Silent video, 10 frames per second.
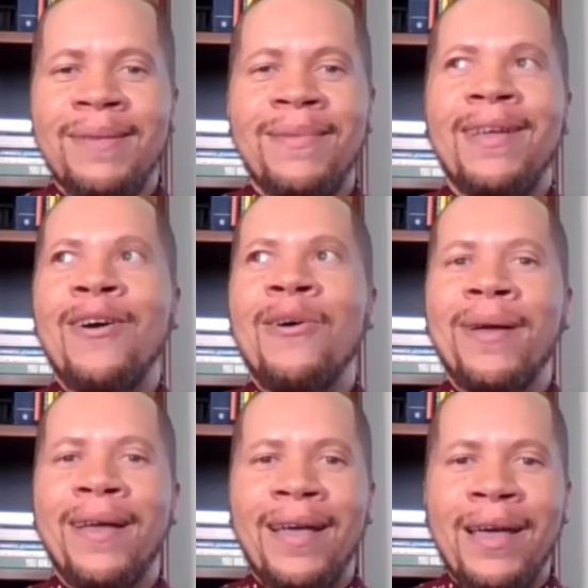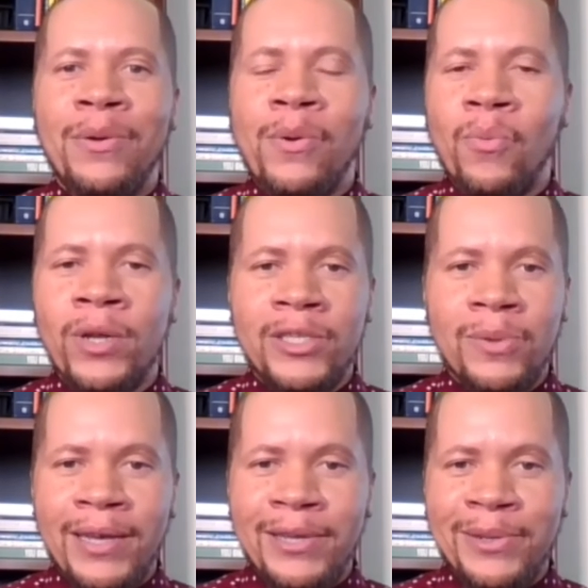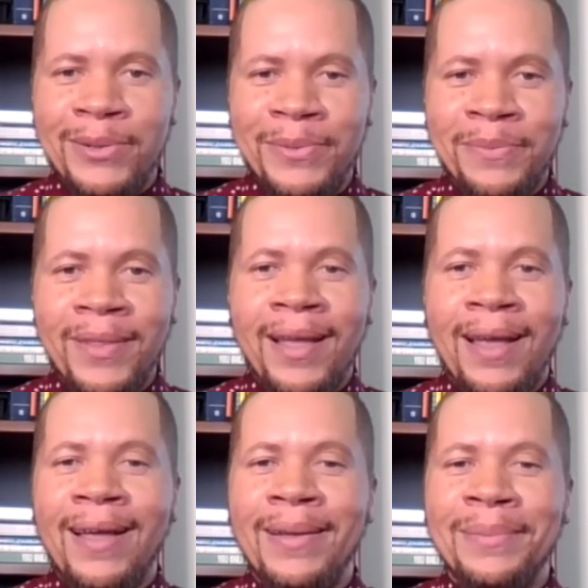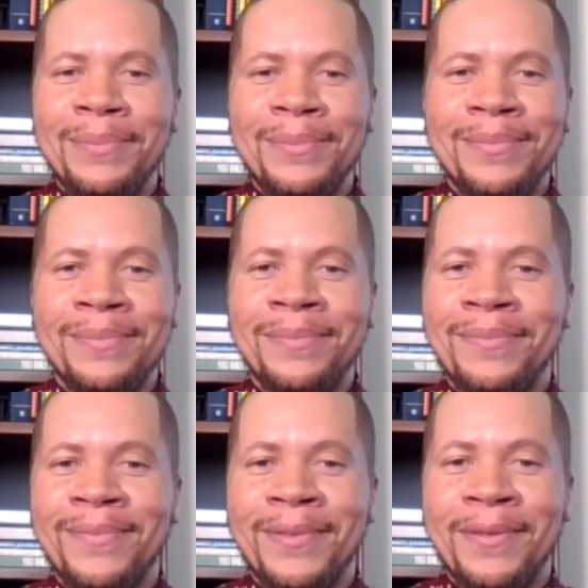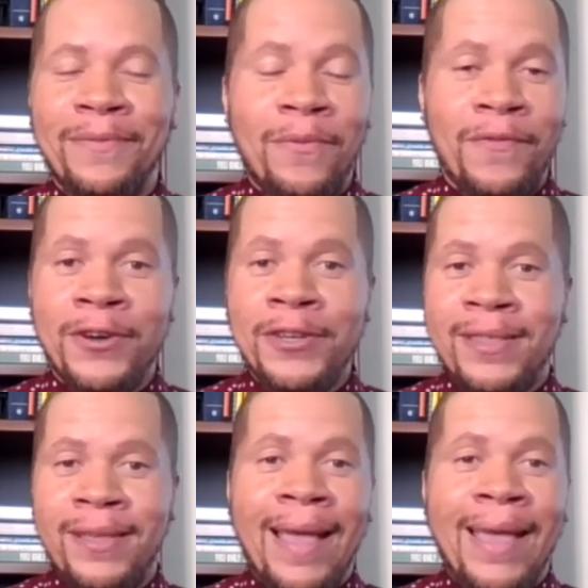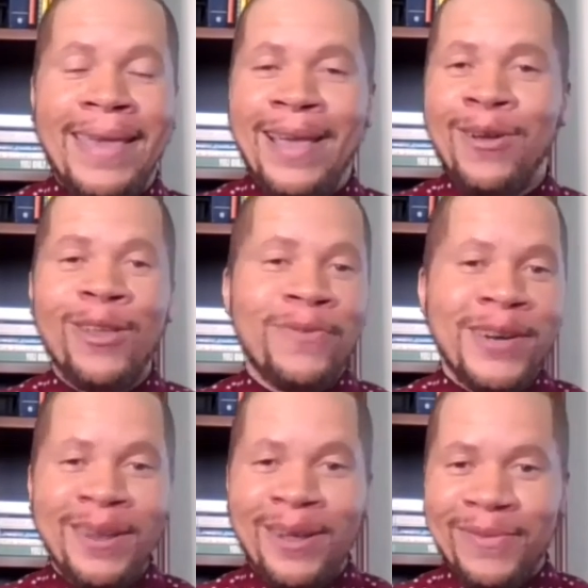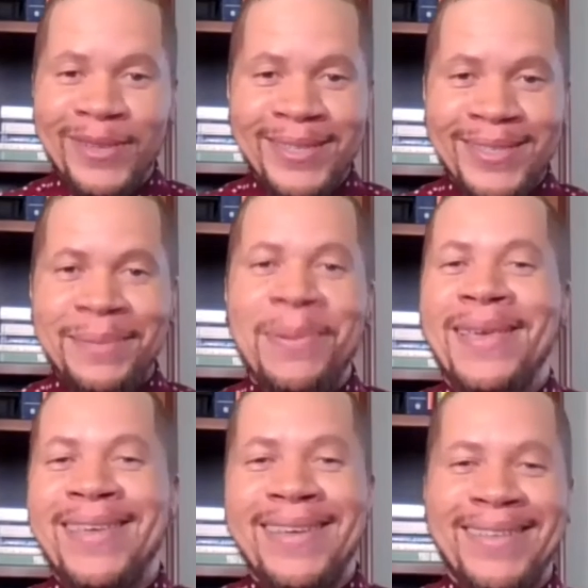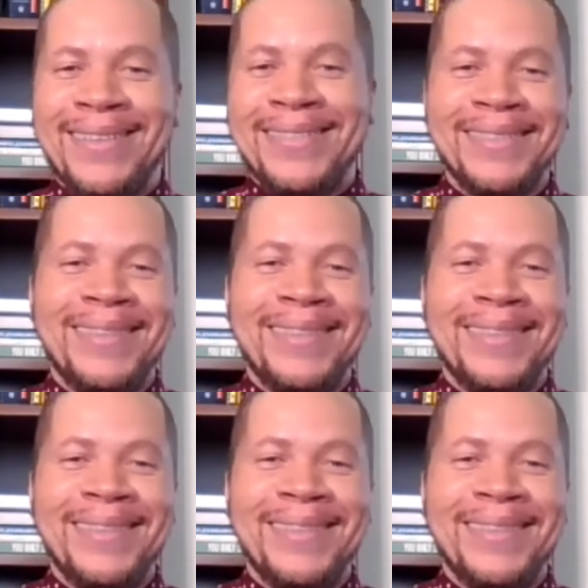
I'm like, oh my God, what do I do? Um, First thing, I can't call the rental office because